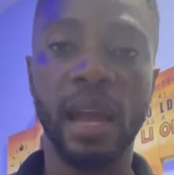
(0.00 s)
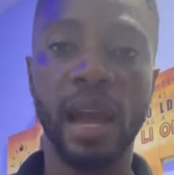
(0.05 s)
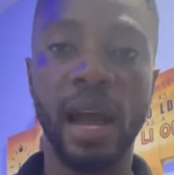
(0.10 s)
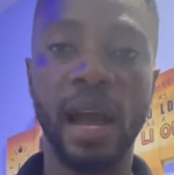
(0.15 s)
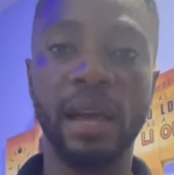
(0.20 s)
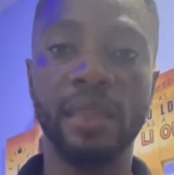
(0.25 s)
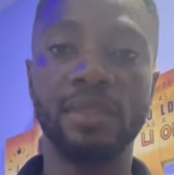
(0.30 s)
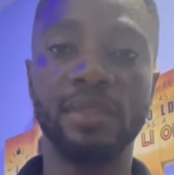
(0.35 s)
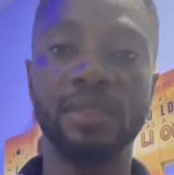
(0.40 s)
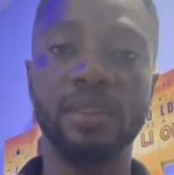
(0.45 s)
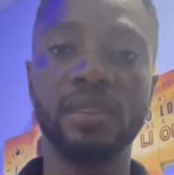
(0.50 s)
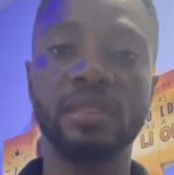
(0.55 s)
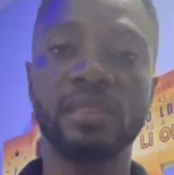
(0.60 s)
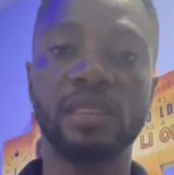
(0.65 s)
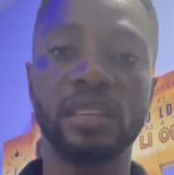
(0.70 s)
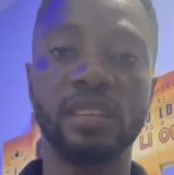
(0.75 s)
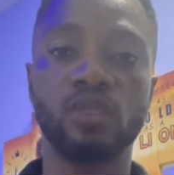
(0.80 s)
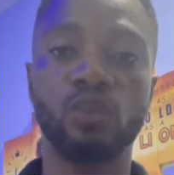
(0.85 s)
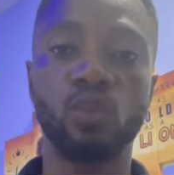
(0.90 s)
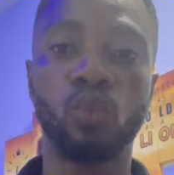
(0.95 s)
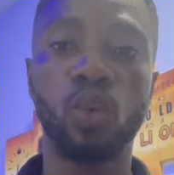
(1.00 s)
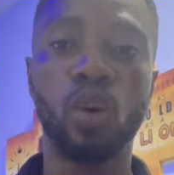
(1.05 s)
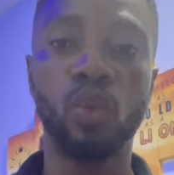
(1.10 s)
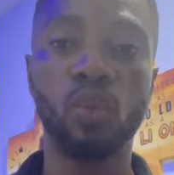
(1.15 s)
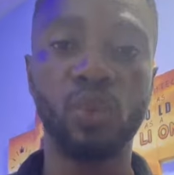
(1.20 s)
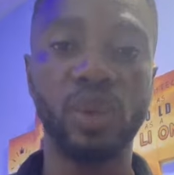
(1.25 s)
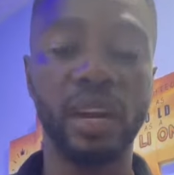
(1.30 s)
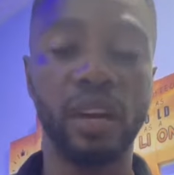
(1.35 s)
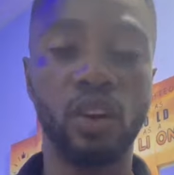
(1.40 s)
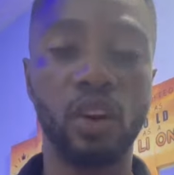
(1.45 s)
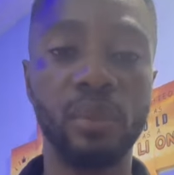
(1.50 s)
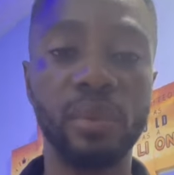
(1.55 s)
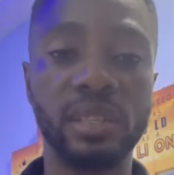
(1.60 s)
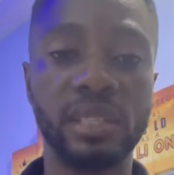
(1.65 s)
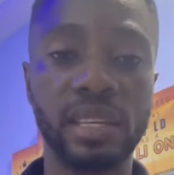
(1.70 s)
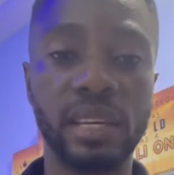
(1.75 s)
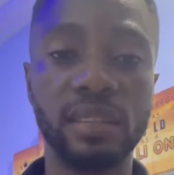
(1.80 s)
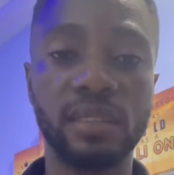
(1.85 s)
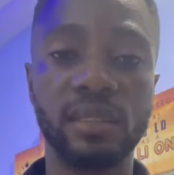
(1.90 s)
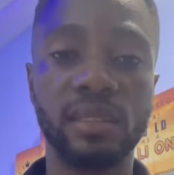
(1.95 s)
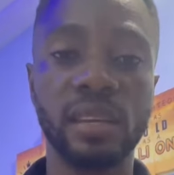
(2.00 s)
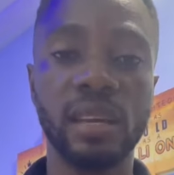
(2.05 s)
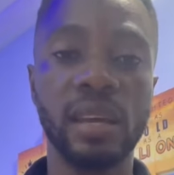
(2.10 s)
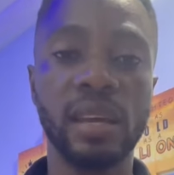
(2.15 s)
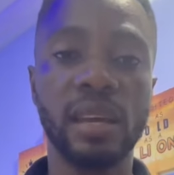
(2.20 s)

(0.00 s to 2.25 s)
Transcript: And this is what we are committed